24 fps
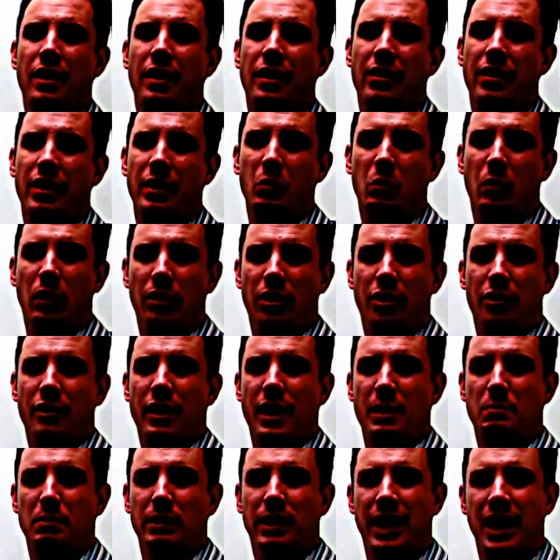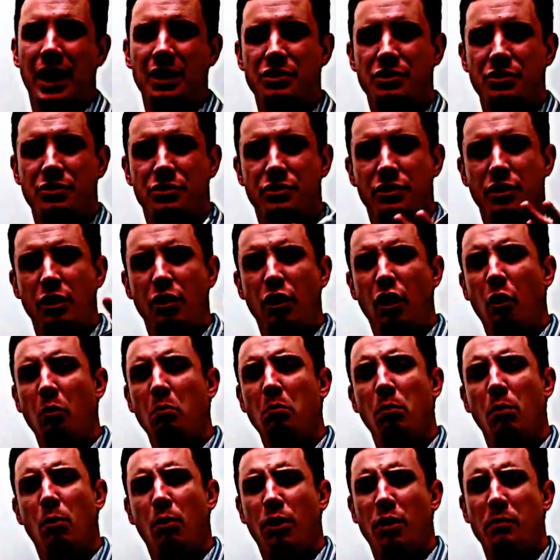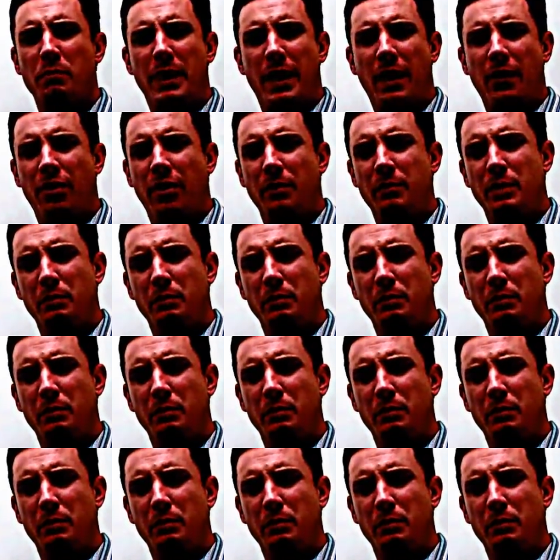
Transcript: they want their applications to know more about them,